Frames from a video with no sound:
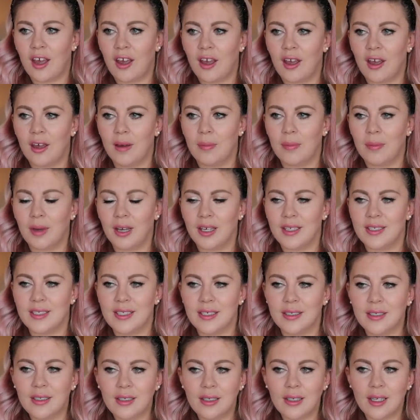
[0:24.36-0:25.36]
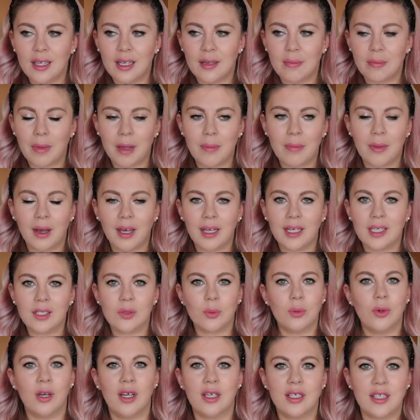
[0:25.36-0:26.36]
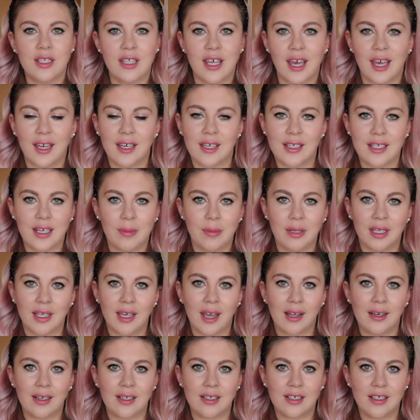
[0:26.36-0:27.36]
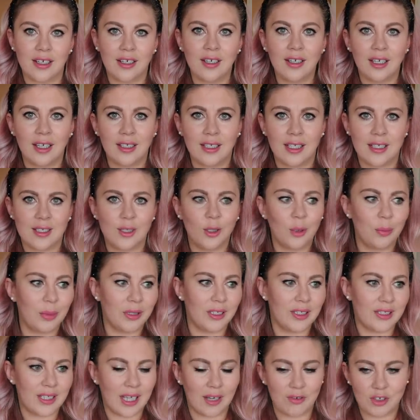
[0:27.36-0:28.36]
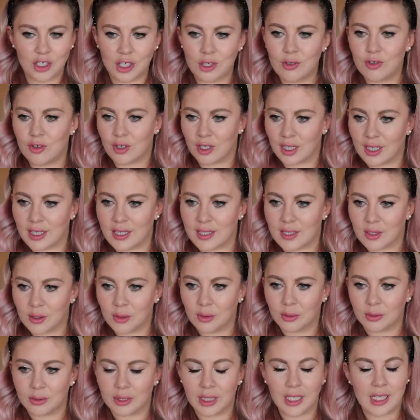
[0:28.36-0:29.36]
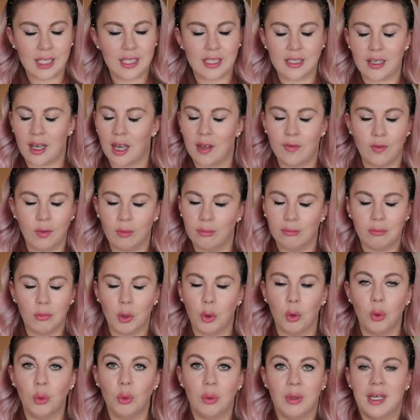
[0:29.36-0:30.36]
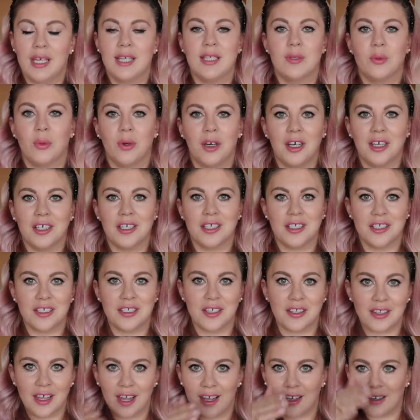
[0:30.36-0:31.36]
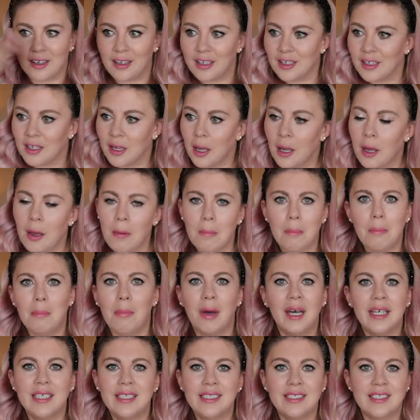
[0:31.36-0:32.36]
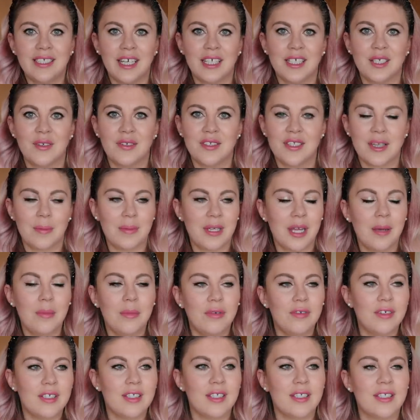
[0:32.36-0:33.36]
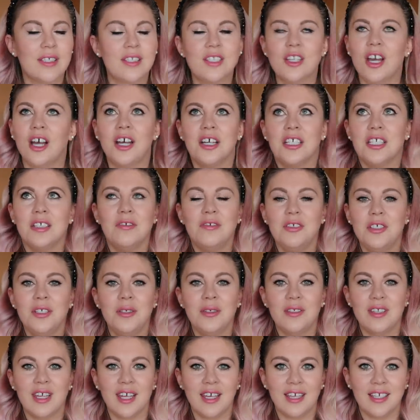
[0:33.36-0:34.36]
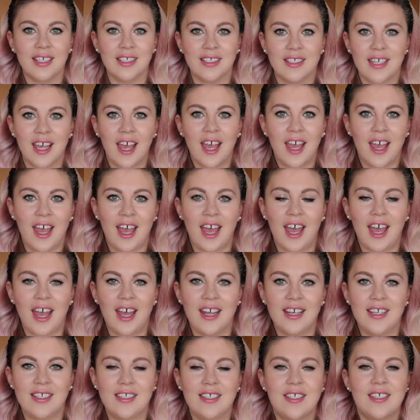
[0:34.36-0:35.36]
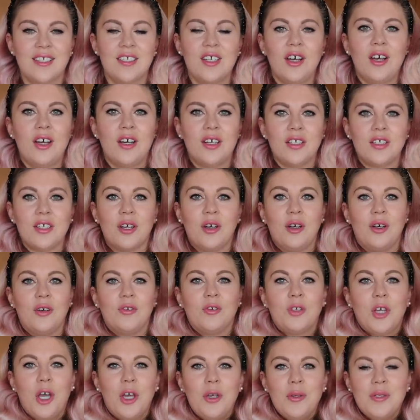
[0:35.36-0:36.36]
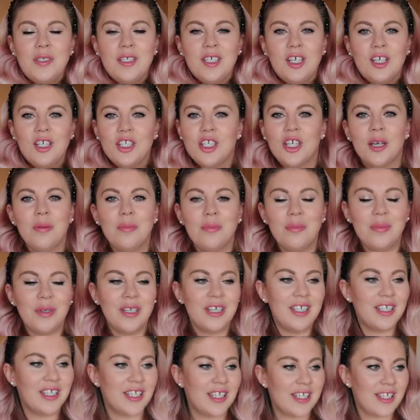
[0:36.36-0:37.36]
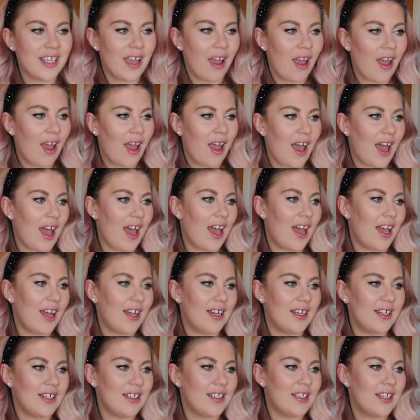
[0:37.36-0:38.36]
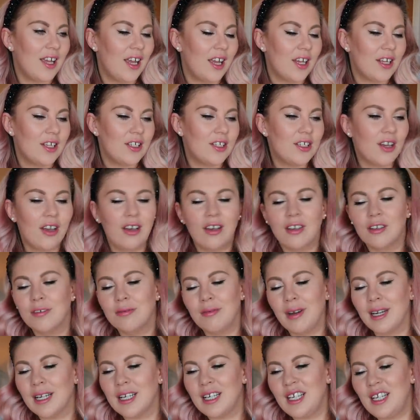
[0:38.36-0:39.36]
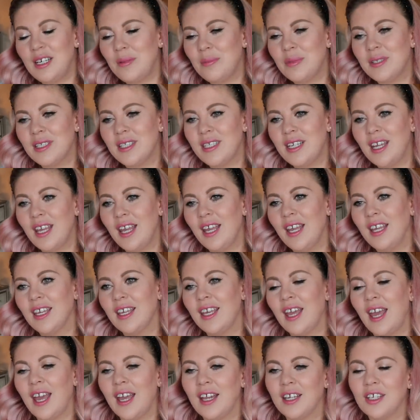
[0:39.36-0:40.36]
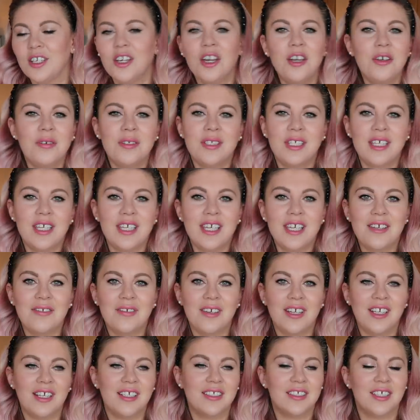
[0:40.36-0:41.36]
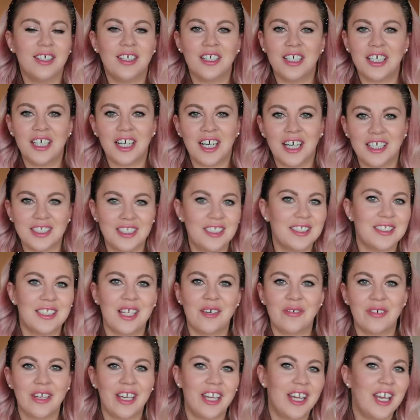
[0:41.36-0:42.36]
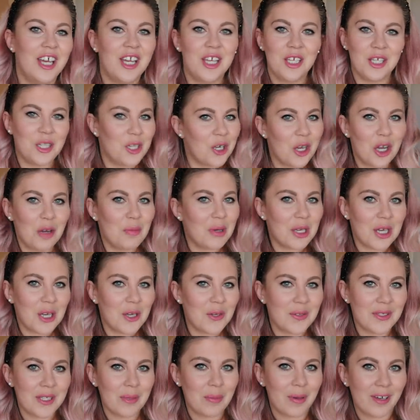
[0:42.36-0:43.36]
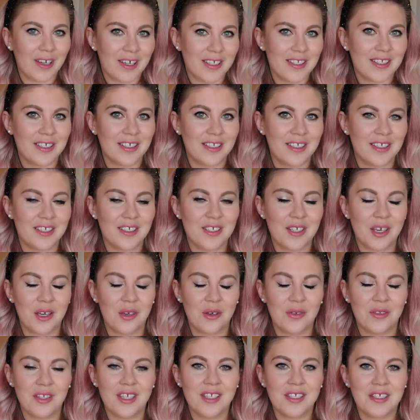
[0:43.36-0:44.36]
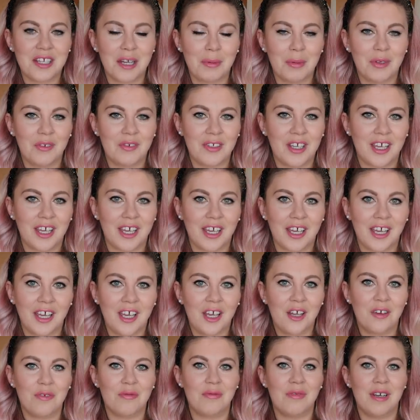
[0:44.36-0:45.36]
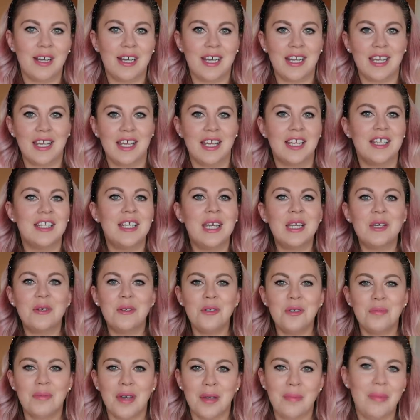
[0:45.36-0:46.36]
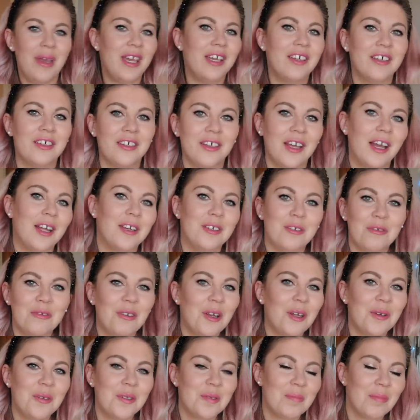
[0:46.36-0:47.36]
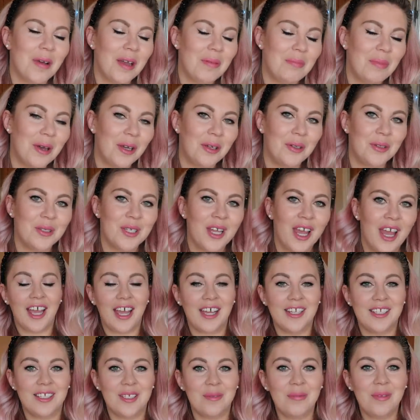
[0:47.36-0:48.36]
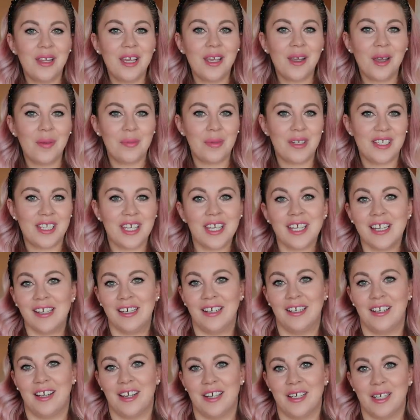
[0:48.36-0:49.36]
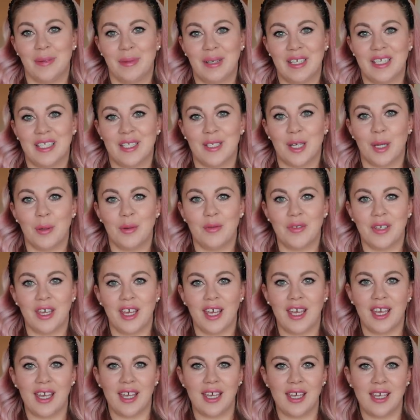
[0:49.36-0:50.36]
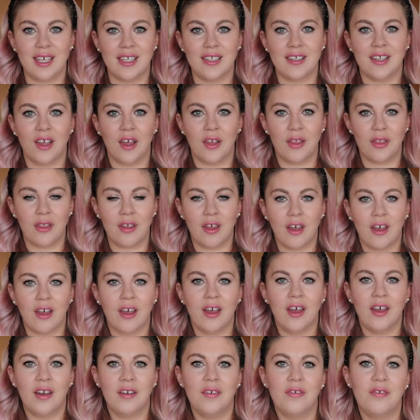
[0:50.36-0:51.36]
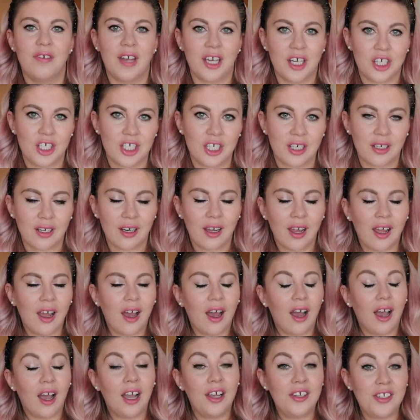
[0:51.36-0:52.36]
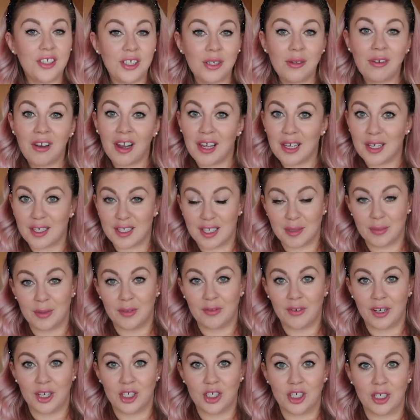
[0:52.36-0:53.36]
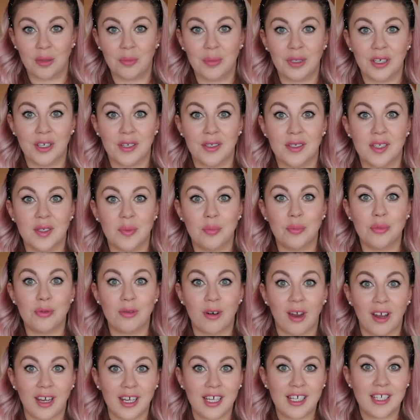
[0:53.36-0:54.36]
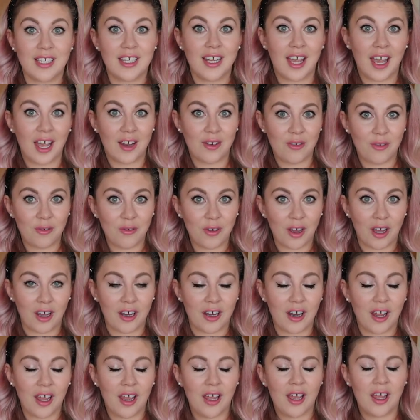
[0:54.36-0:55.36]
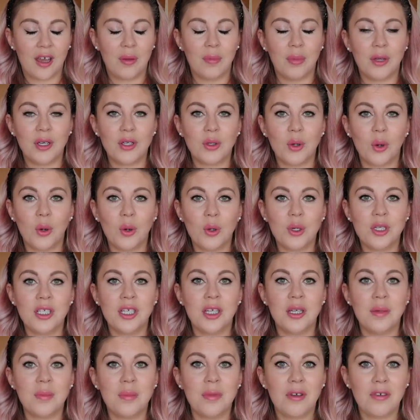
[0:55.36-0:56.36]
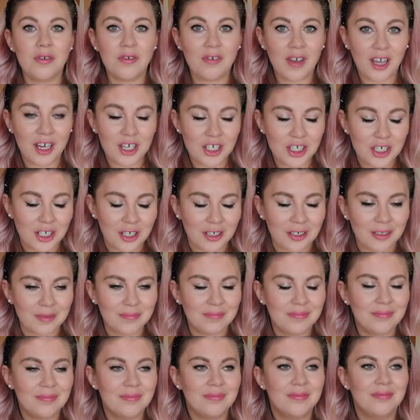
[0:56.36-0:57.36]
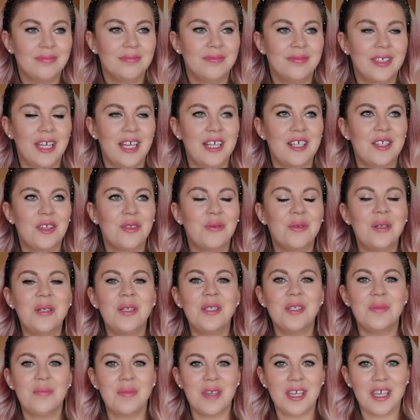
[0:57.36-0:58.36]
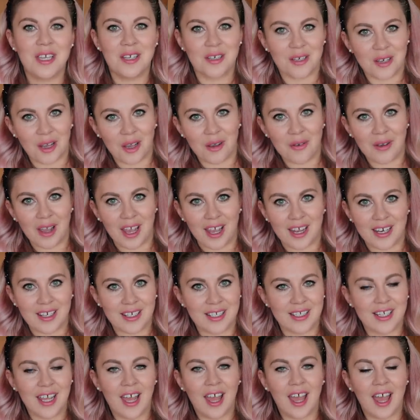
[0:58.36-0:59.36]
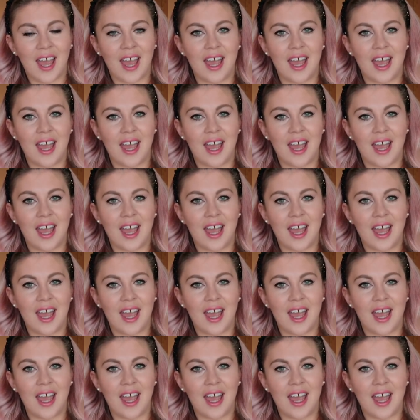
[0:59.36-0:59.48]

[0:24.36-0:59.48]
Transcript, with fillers: Um, I still, in my mind, work to the academic calendar, and that's not because I have children in school. It's I've always worked to that like mindset of September is the start of new things, and it's the start of cozier jumpers and dark red lipstick and cozy evenings. Oh, I just love it. You know I'm a cozy person, so this time of year really tickles my pickle and floats my boat. And something I particularly like about this time of year is the fashion. I do like summer fashion because it's bright and fun, but autumn fashion, it thrills me no end.